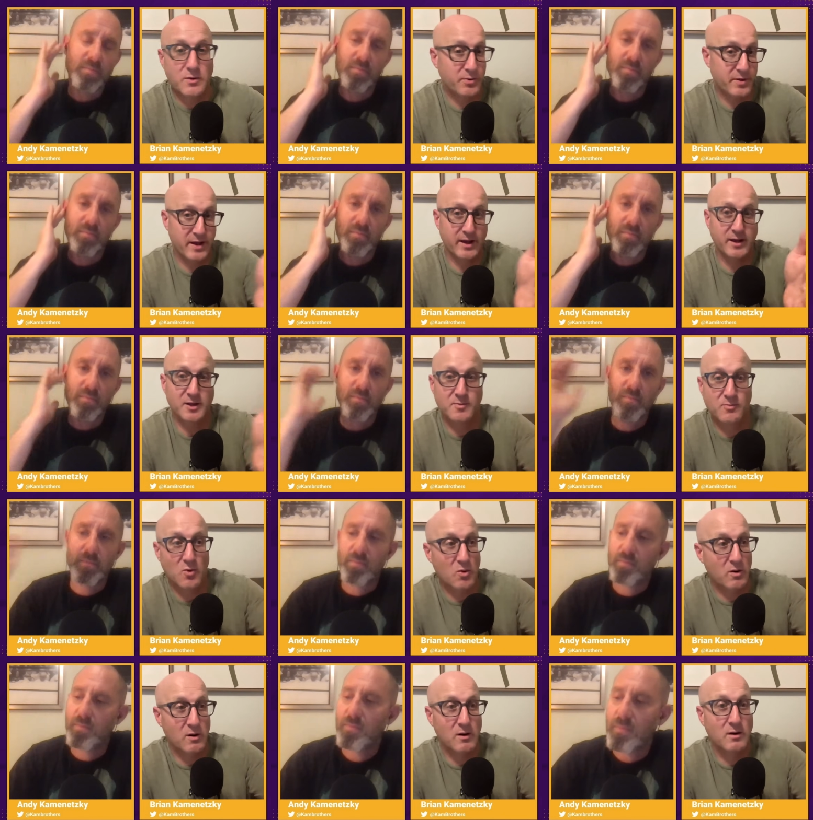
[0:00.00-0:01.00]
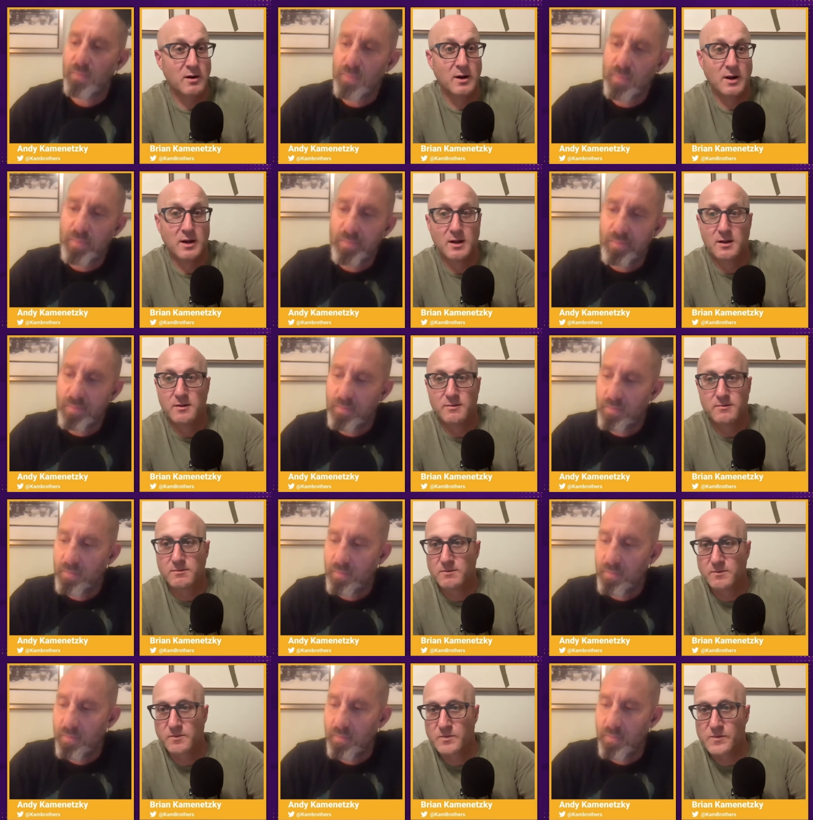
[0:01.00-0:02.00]
Speaker 1: think it's more
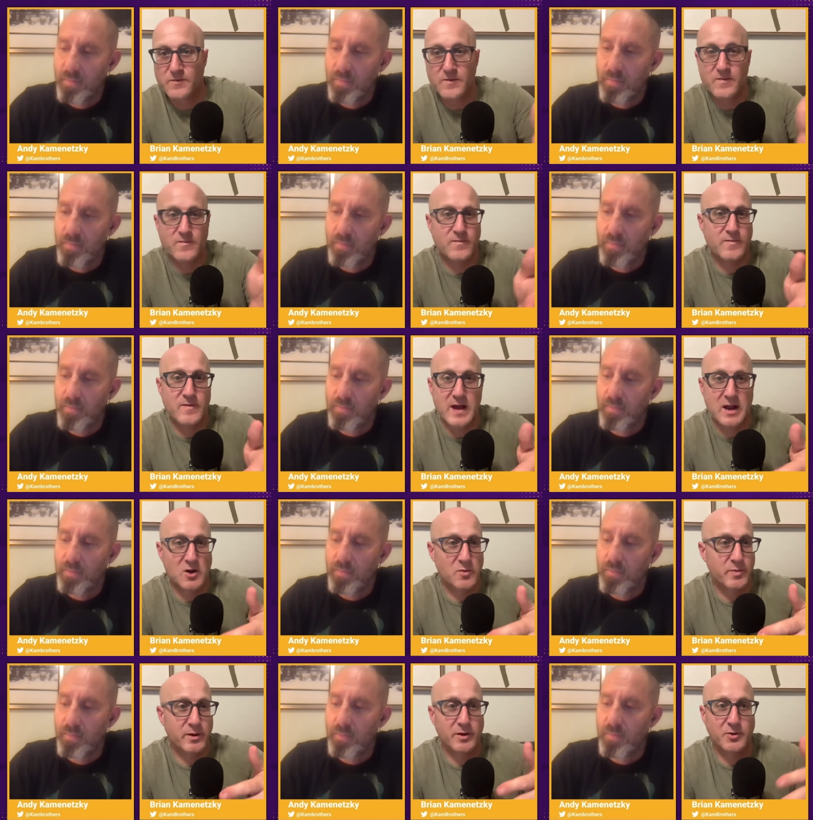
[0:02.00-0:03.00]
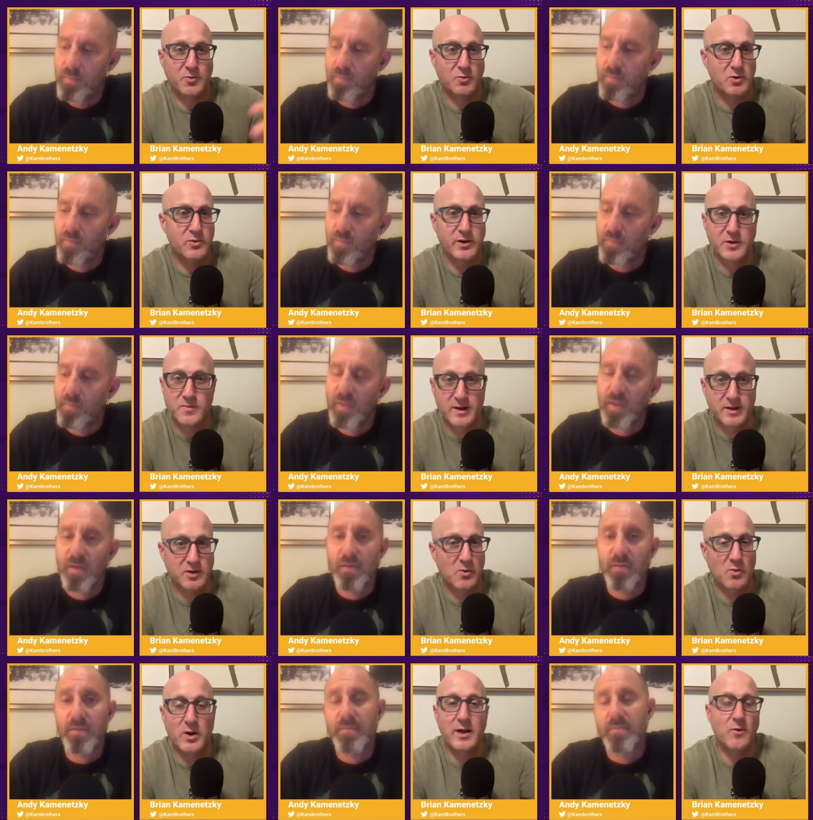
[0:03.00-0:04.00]
Vanderbilt, Rui's minutes?
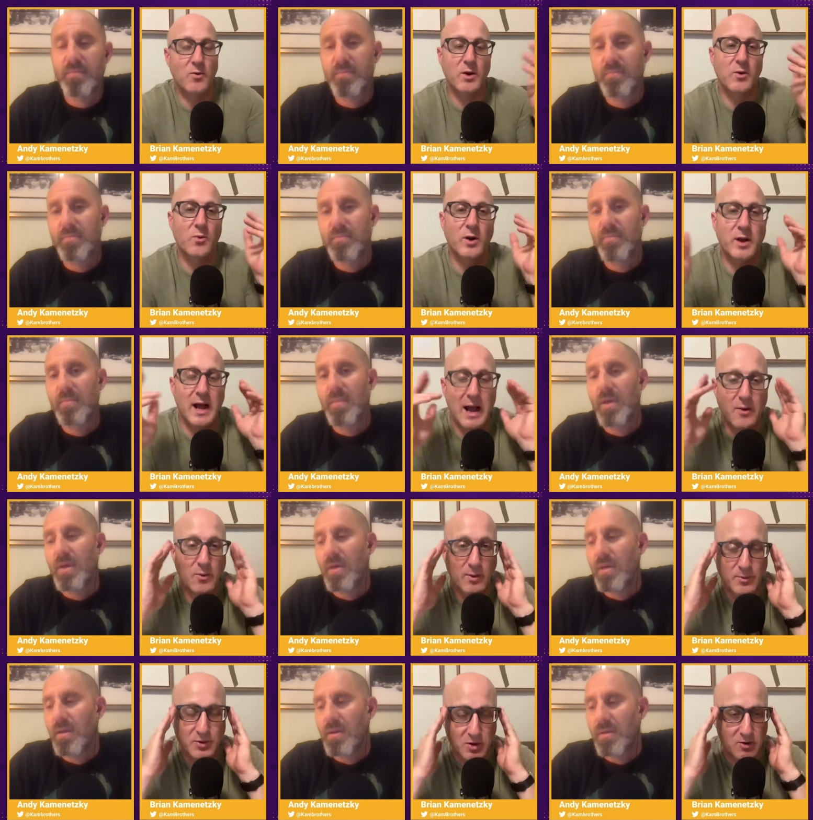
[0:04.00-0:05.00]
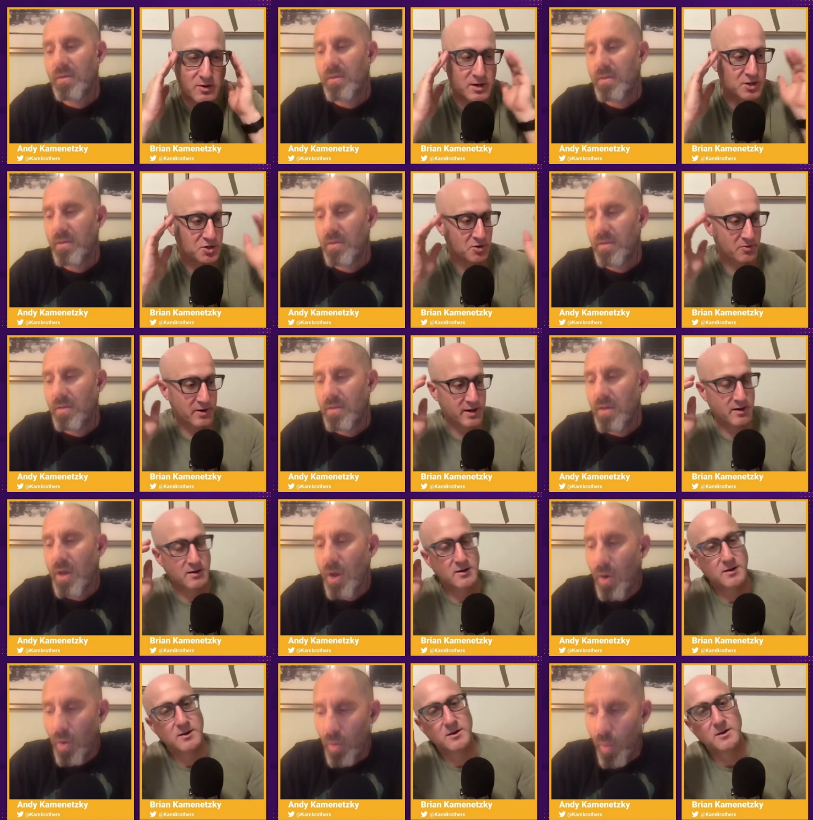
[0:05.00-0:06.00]
What what what how what was your initial read?
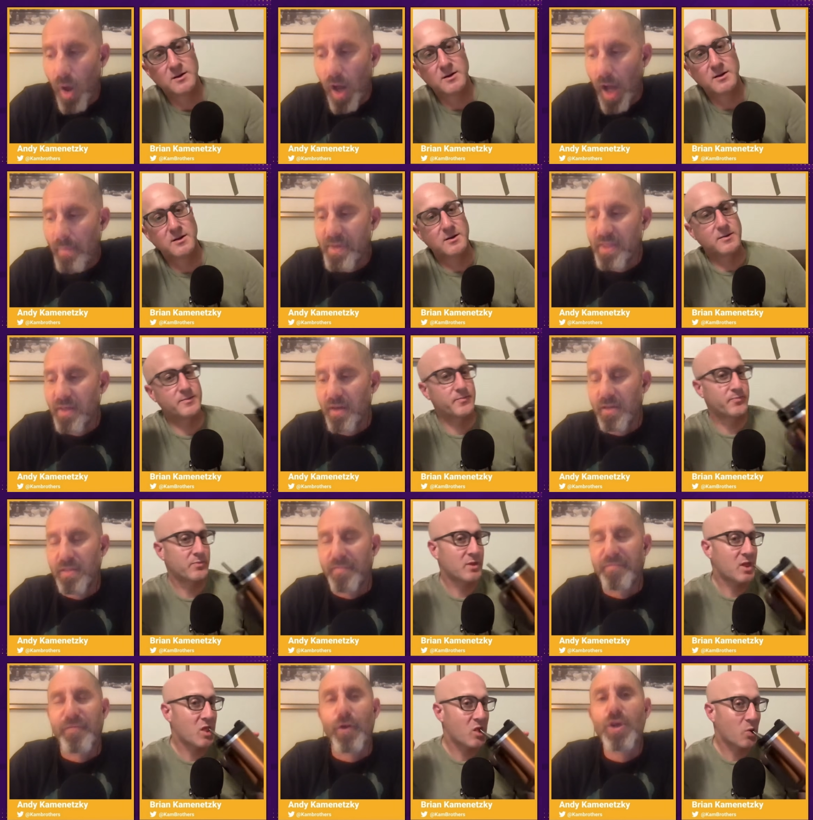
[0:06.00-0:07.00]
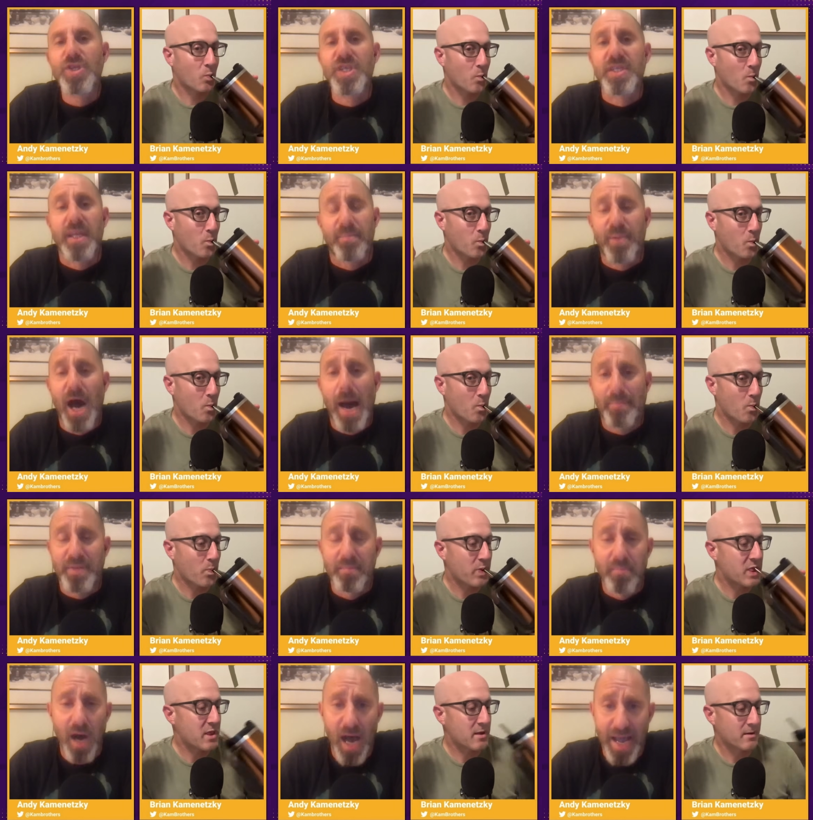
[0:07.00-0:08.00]
Speaker 2: Well, I mean, the, the first thing that popped to
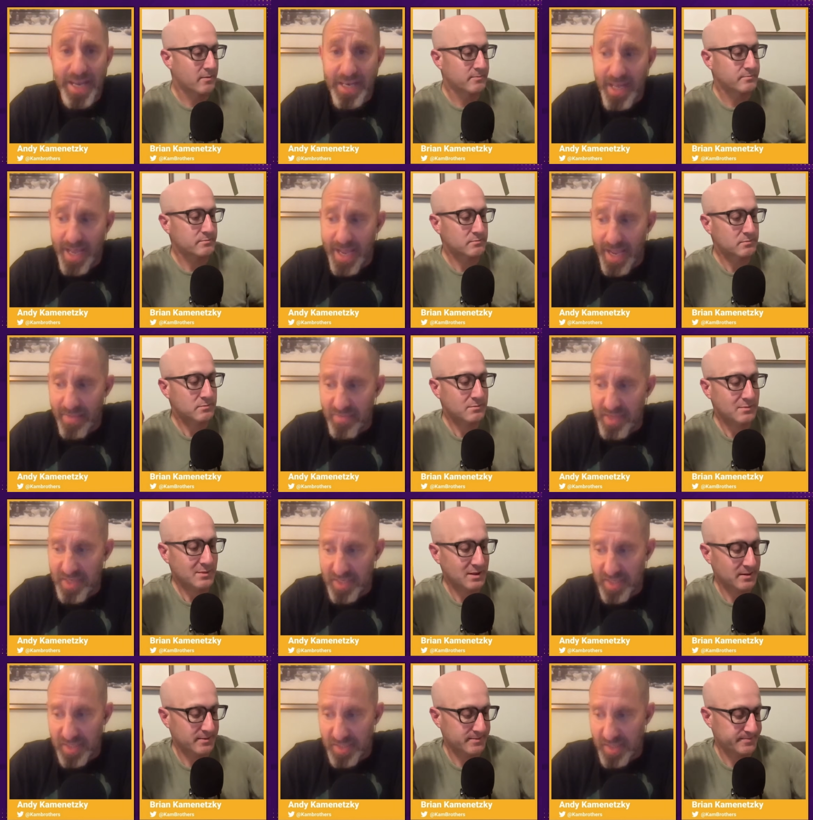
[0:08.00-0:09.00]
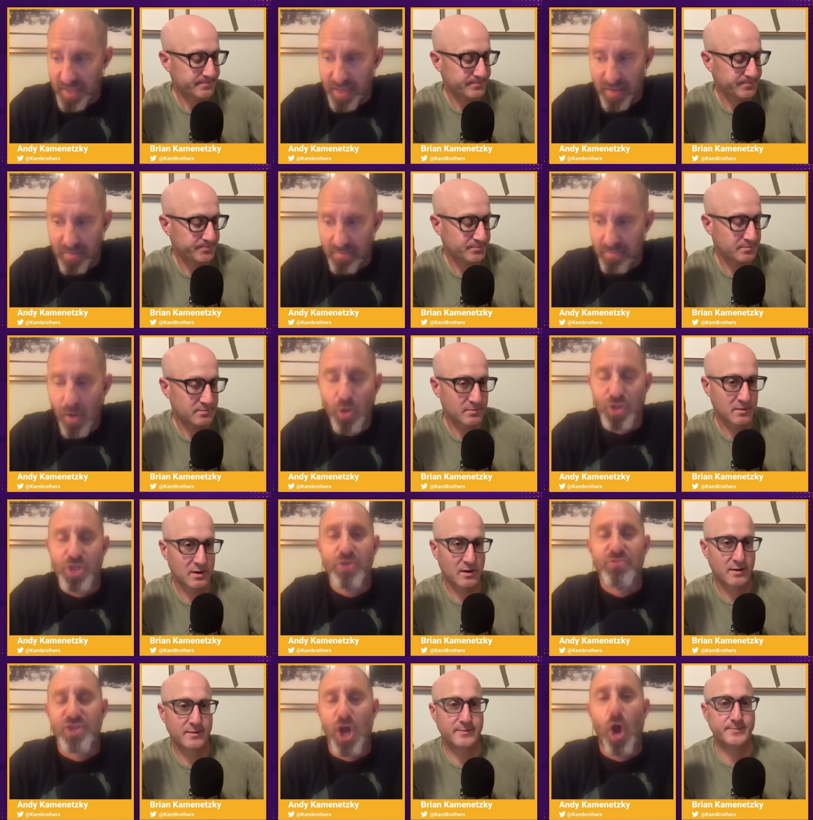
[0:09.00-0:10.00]
mind, and this is the most
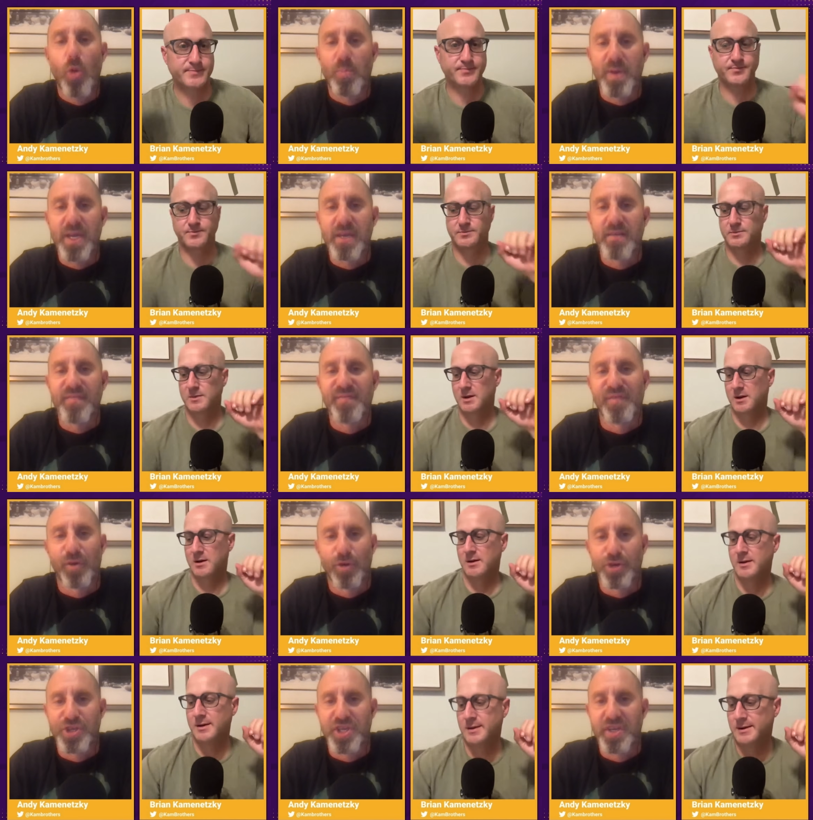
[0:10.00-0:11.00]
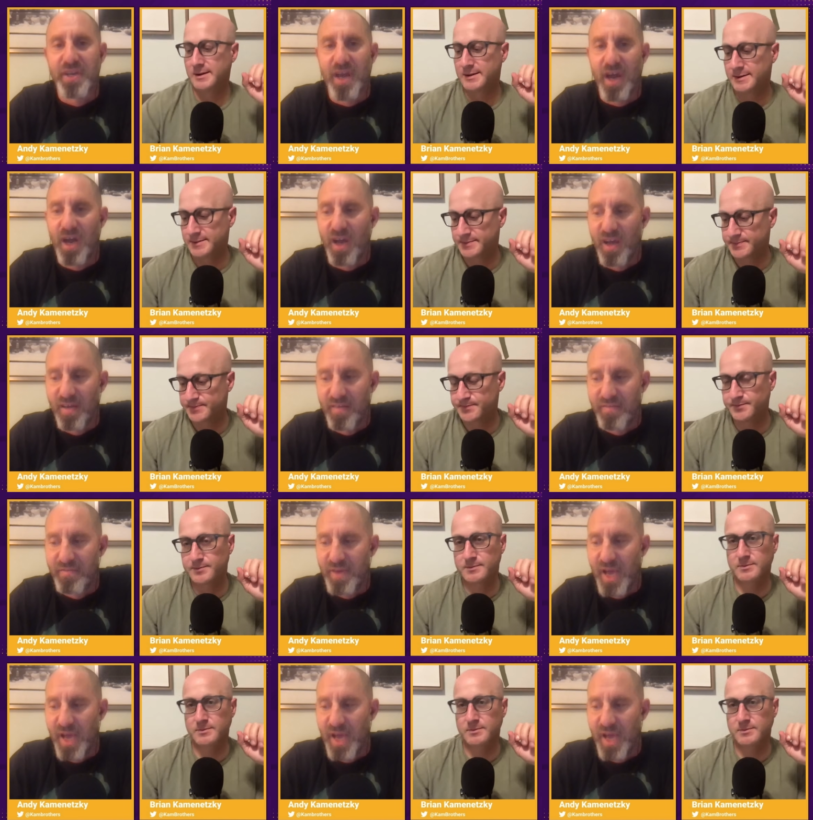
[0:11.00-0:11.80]
utopian version of